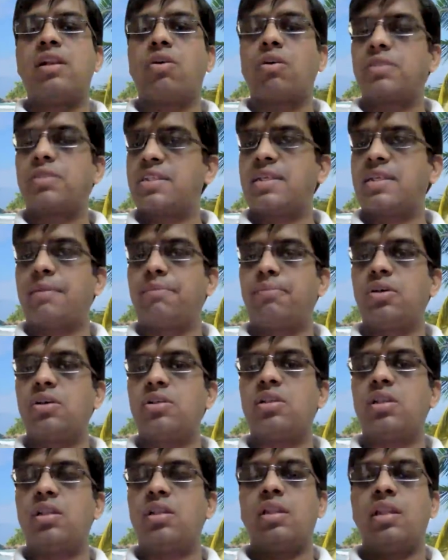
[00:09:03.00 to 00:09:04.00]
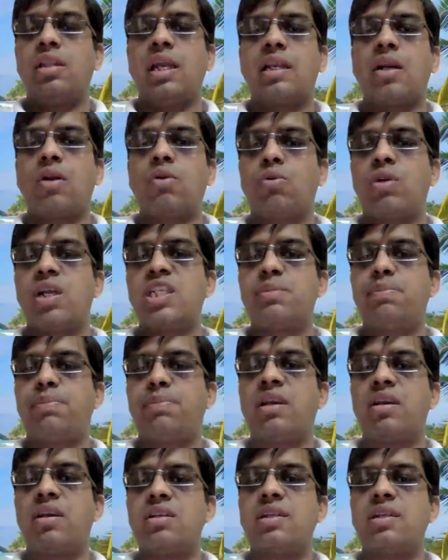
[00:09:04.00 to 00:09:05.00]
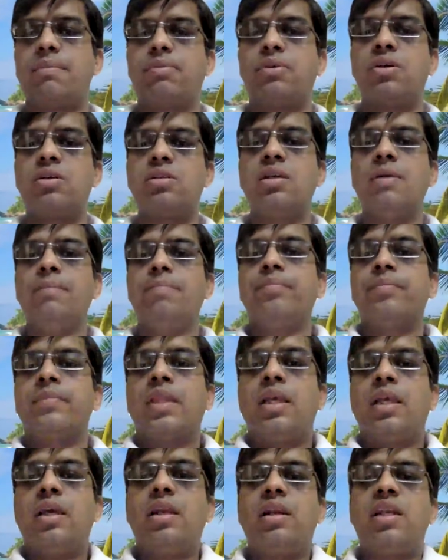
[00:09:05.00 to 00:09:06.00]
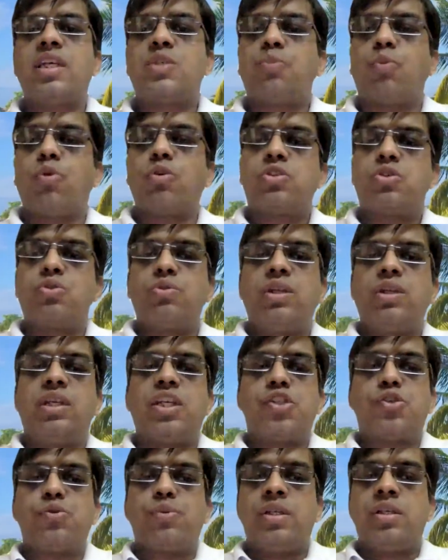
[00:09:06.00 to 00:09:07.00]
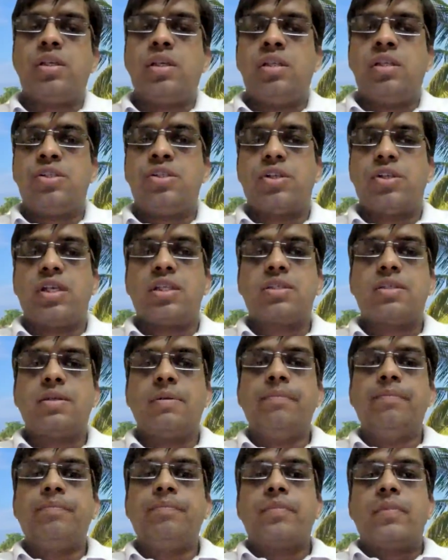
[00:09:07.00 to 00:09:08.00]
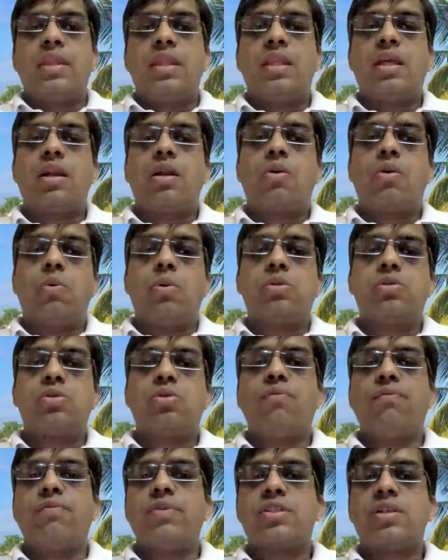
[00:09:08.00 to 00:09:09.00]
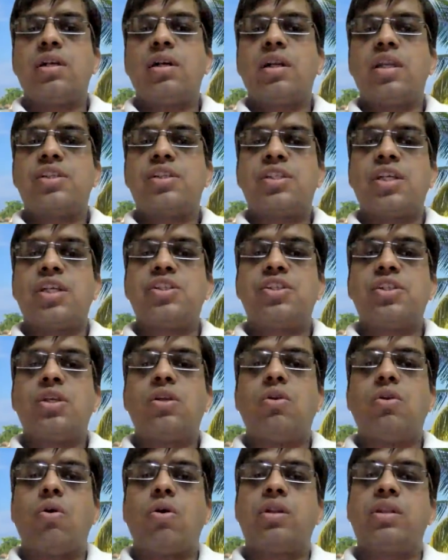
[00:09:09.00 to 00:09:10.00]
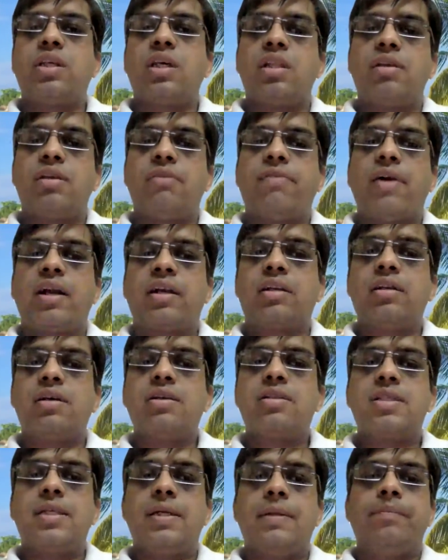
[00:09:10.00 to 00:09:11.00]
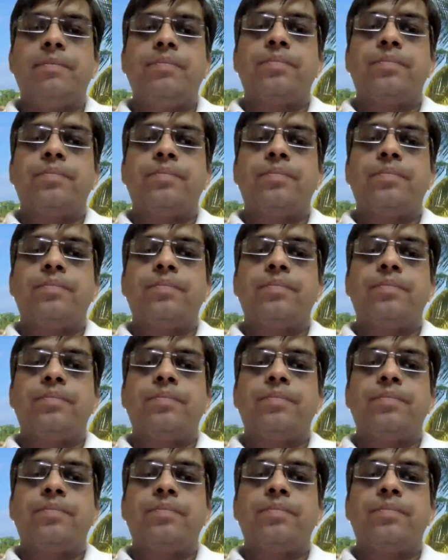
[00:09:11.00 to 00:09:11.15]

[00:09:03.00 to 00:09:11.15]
nociceptors that are known as pain receptors in response to the tissue injuries. There are also visceral distension or the other factors.